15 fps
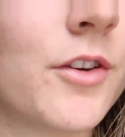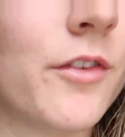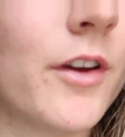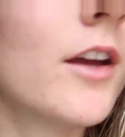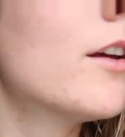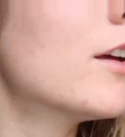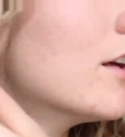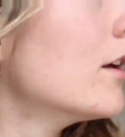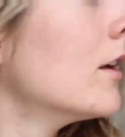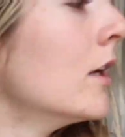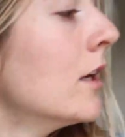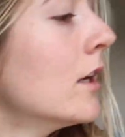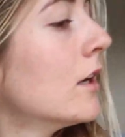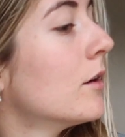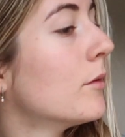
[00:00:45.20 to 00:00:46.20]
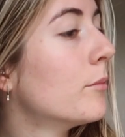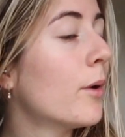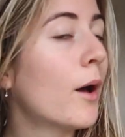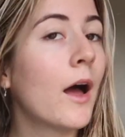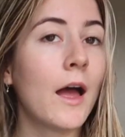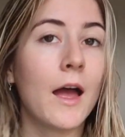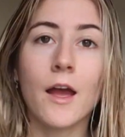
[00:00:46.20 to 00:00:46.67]
of it,
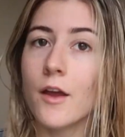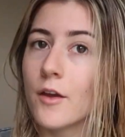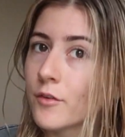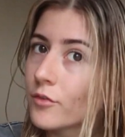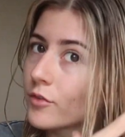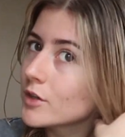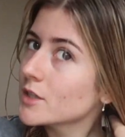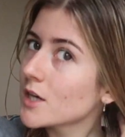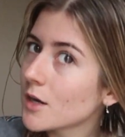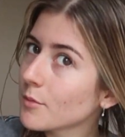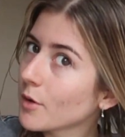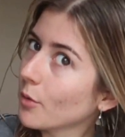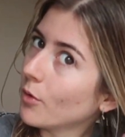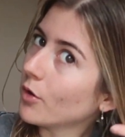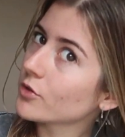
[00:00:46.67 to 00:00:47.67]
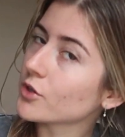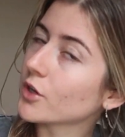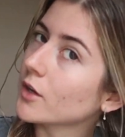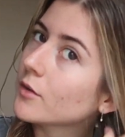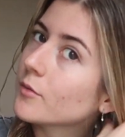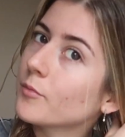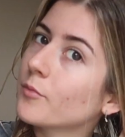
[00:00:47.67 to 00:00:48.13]
but every time I wash
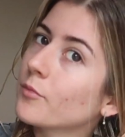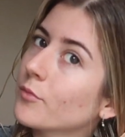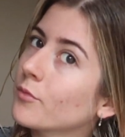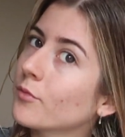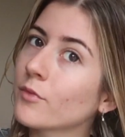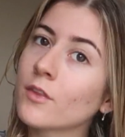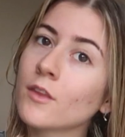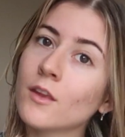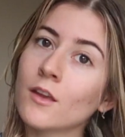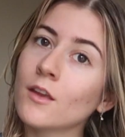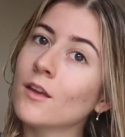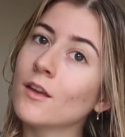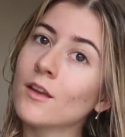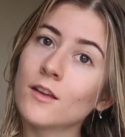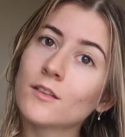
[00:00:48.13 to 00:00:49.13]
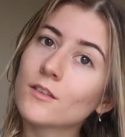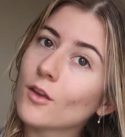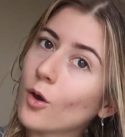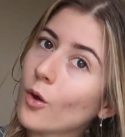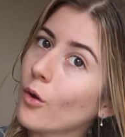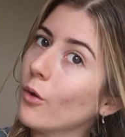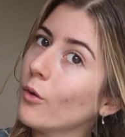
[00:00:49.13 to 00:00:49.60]
it, it's
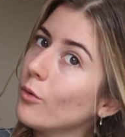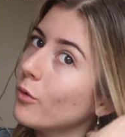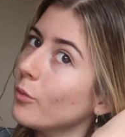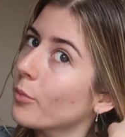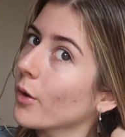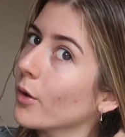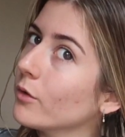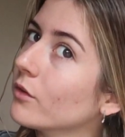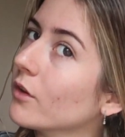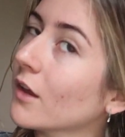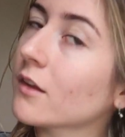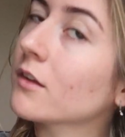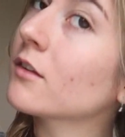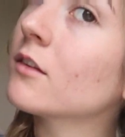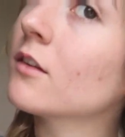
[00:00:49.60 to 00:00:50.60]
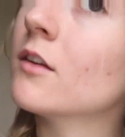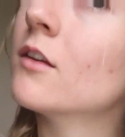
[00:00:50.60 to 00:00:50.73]
a whole process.